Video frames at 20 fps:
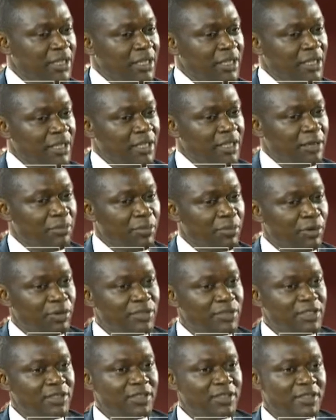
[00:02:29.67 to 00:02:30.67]
The
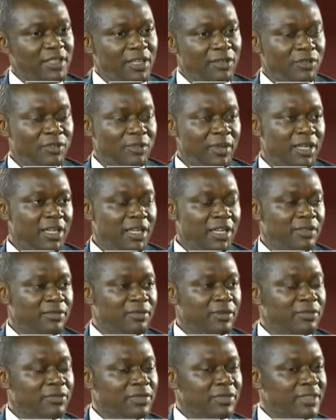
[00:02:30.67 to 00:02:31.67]
processes that normally
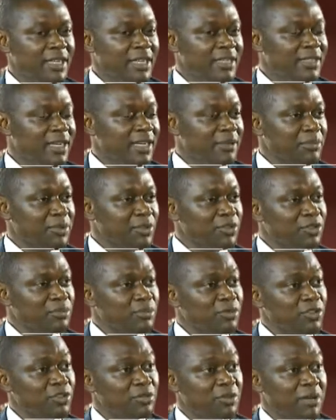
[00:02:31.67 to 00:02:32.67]
involved with that person
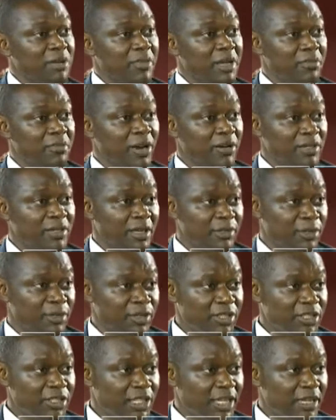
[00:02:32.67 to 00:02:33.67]
must be a member of that
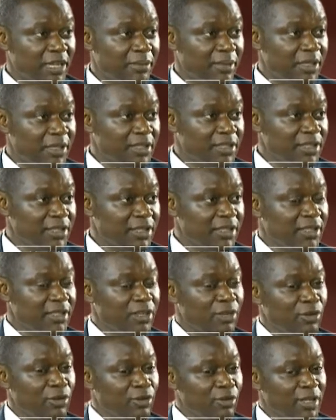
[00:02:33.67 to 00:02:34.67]
political party
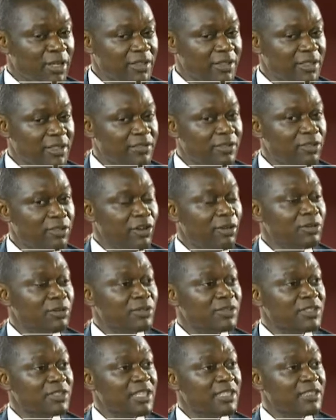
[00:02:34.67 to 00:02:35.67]
who has living up to
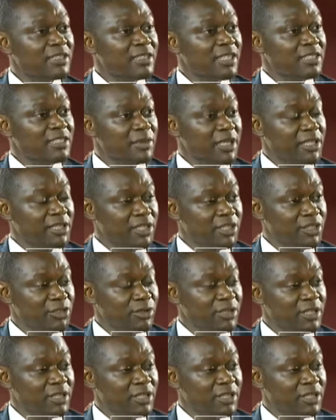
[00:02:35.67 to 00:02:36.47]
certain expectations in